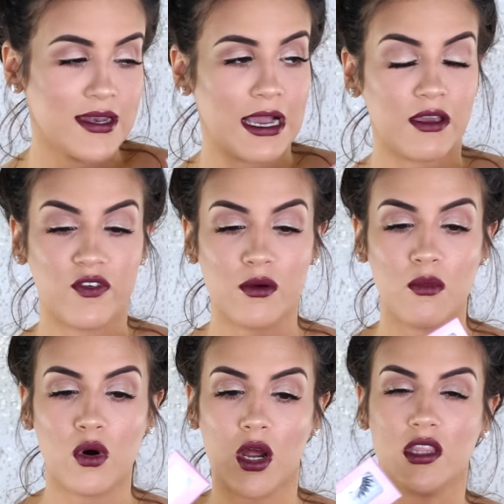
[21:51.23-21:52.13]
Now, if you're
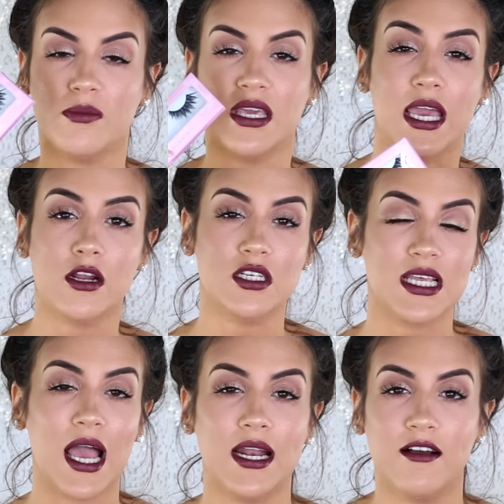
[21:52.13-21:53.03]
more on the beginner
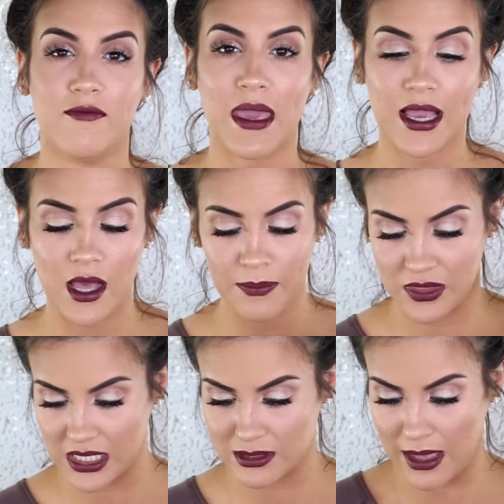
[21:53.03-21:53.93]
side of
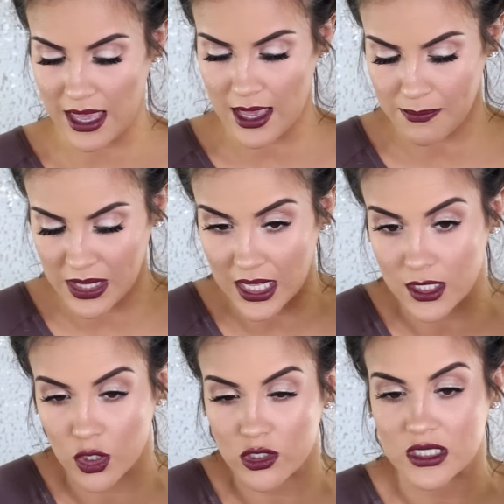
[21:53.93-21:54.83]
makeup, these may be a
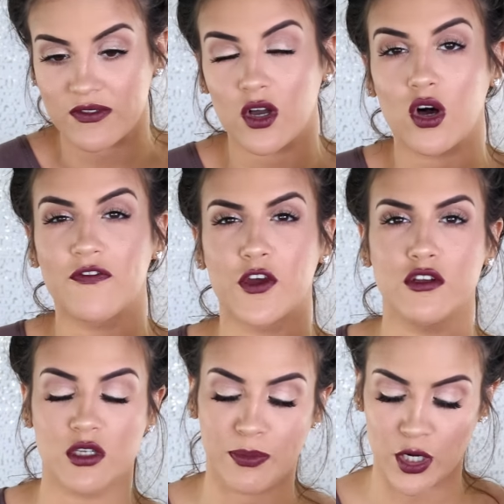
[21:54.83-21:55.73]
little difficult for
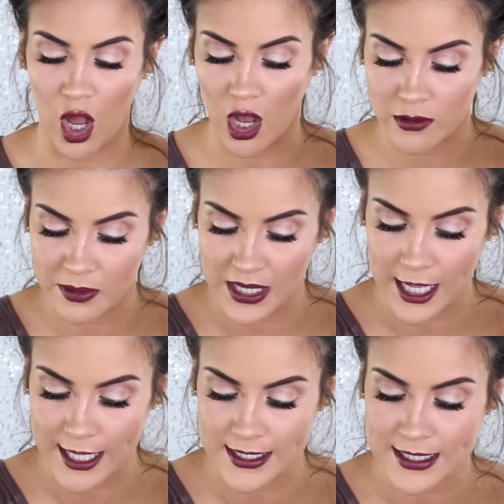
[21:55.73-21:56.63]
you to put on
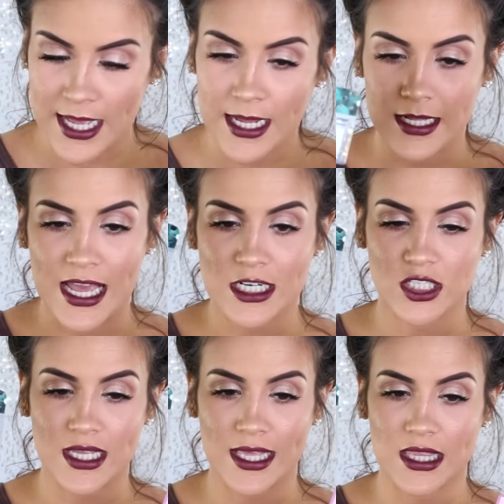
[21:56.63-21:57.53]
because
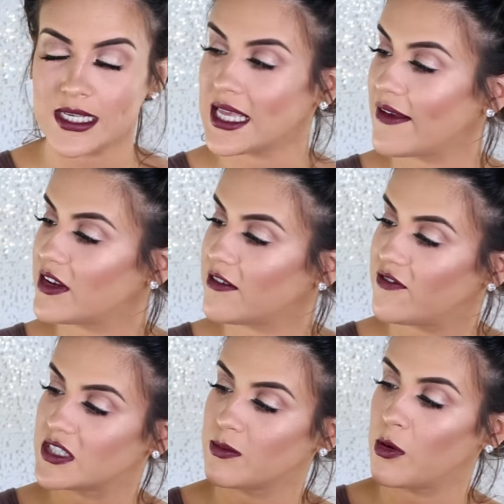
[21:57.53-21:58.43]
lashes like this have an
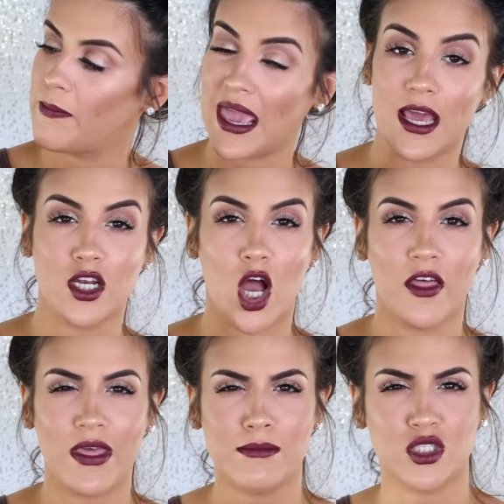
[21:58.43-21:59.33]
invisible band
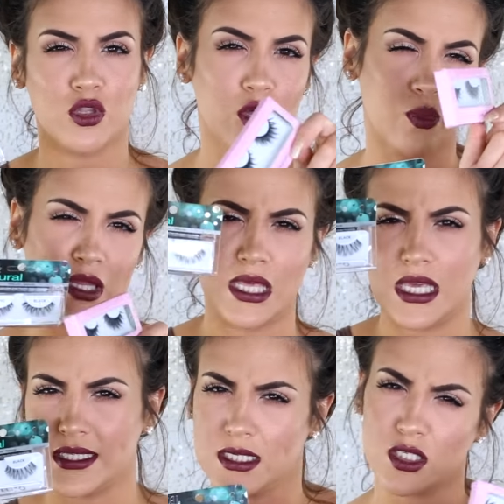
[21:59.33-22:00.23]
on them, so they're really
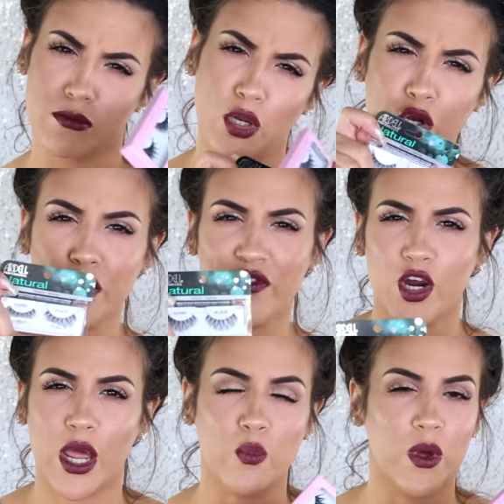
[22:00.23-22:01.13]
easy to
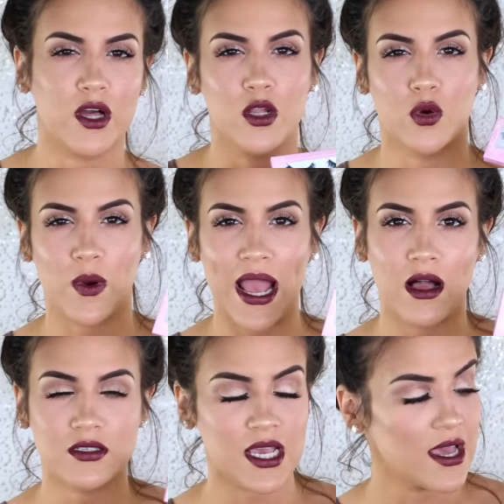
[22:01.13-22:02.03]
maneuver and wiggle
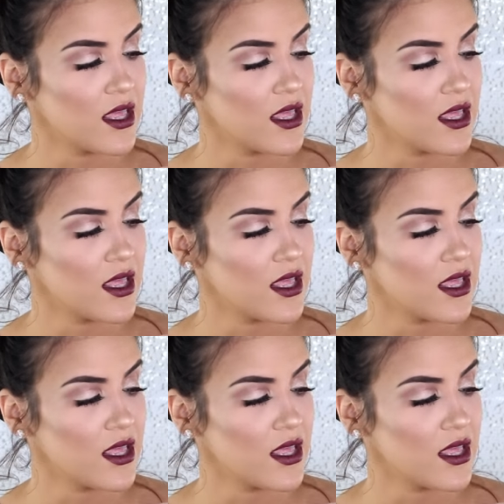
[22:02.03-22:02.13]
around.